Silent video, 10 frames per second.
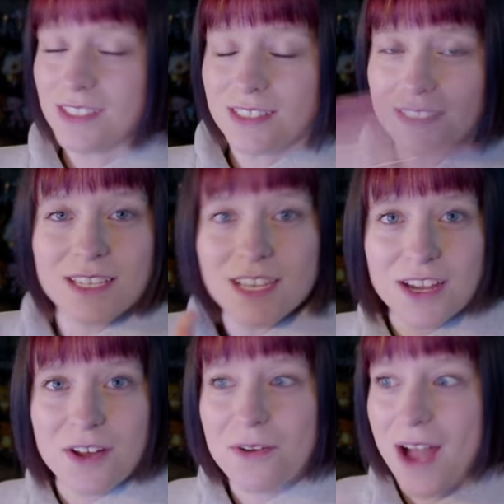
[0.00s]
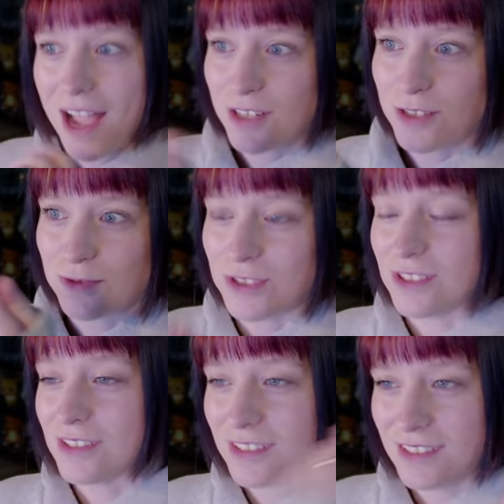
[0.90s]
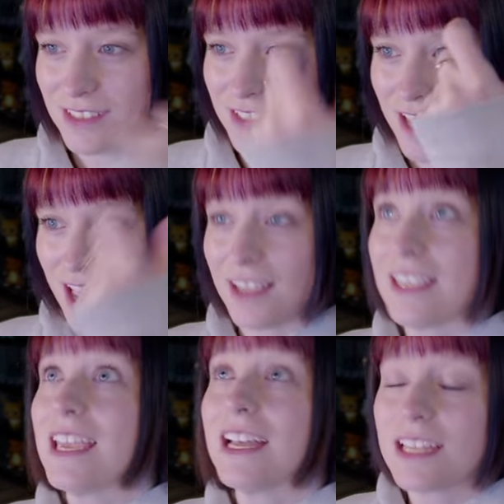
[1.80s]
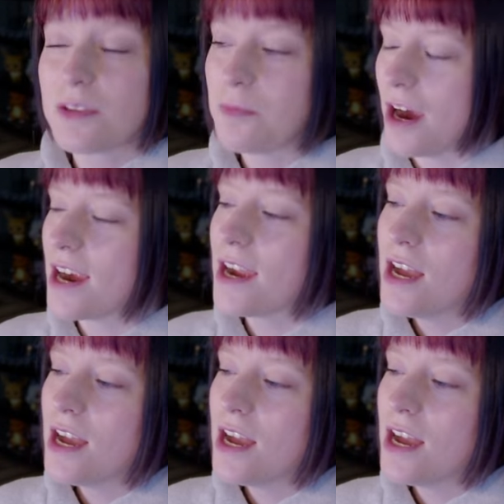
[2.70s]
you know, actual killing part.